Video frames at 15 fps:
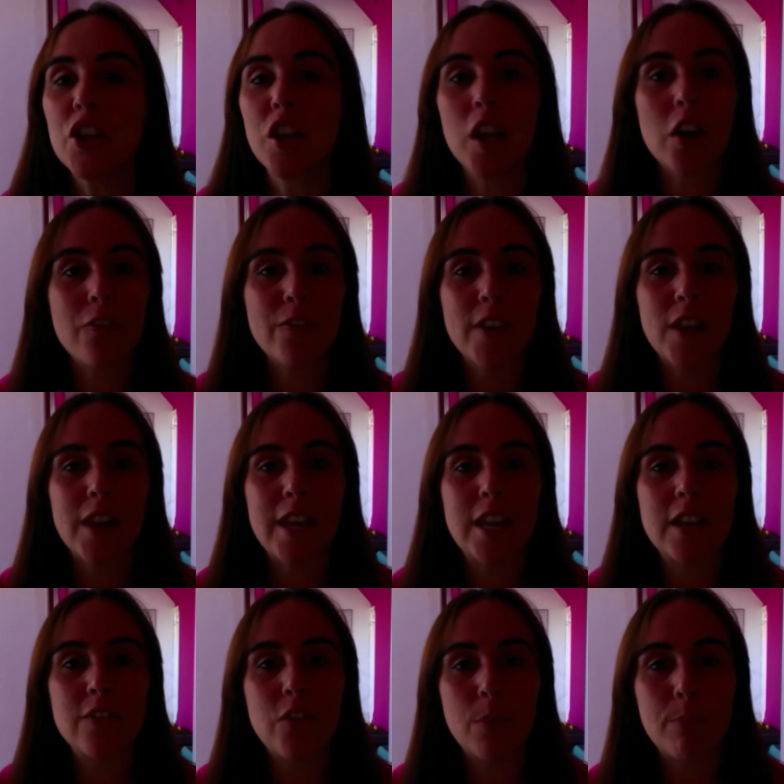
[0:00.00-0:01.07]
you're going to feel
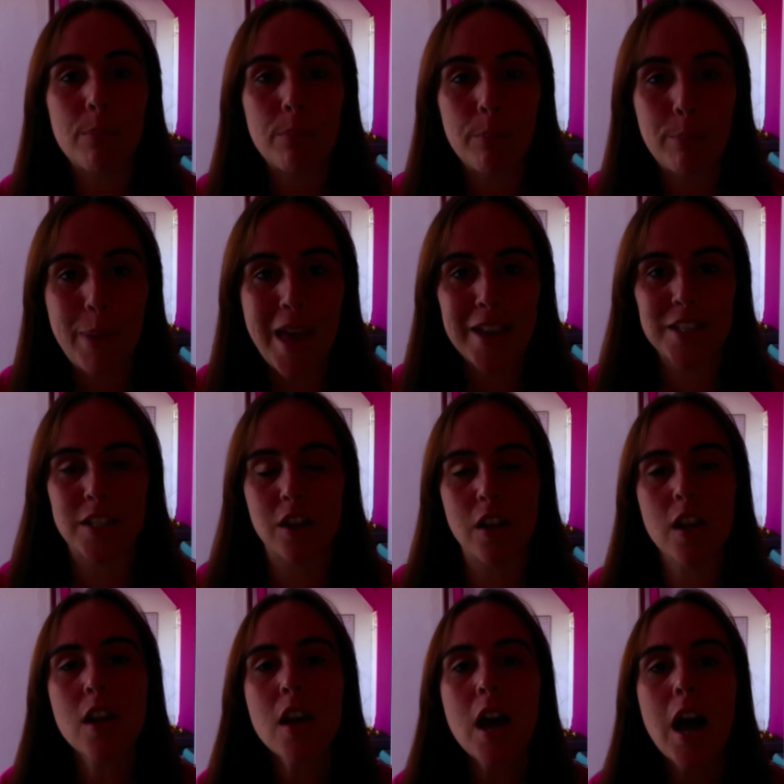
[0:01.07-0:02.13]
even
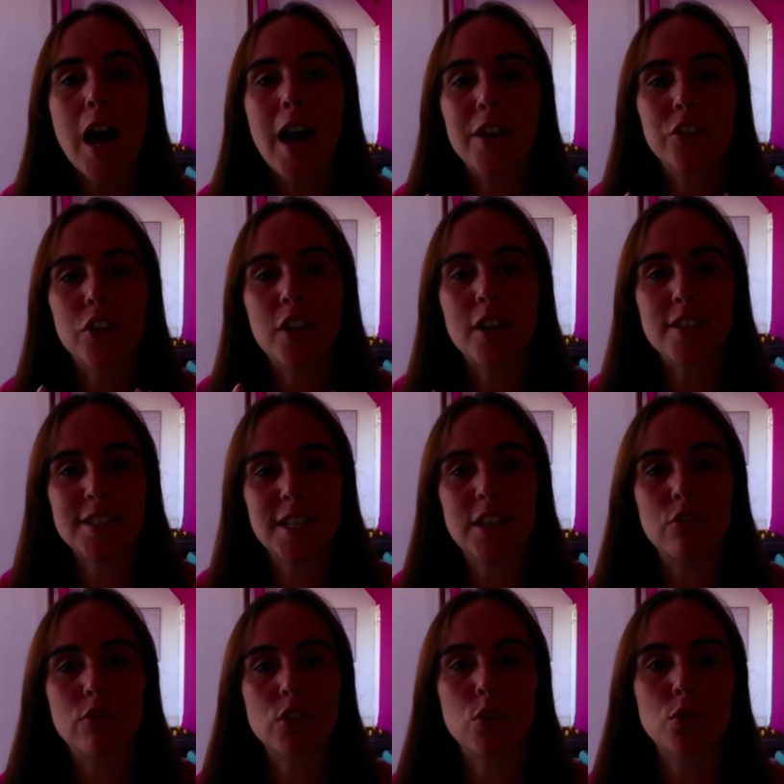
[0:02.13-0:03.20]
better and you're going to see
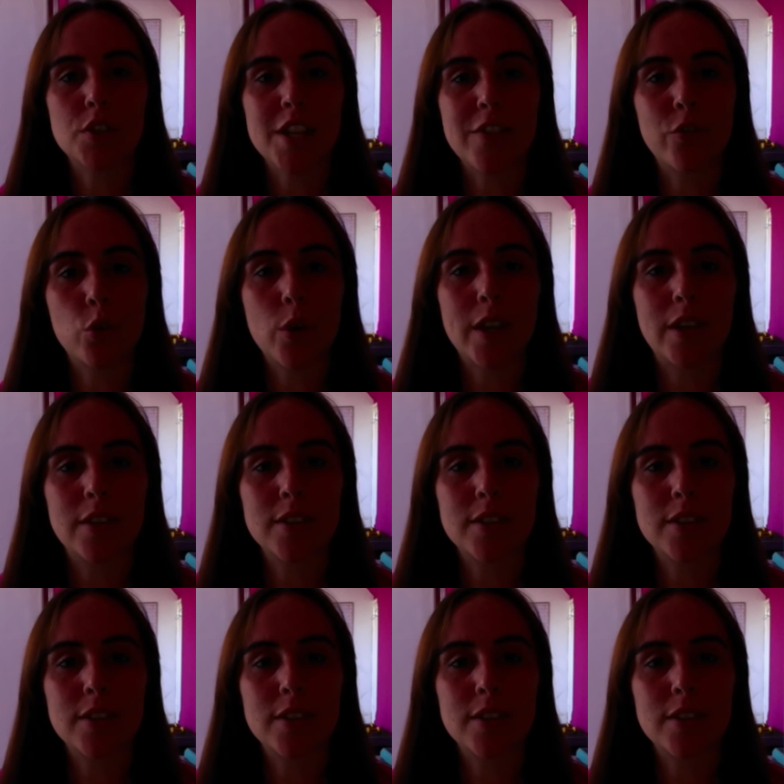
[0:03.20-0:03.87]
the results even quicker.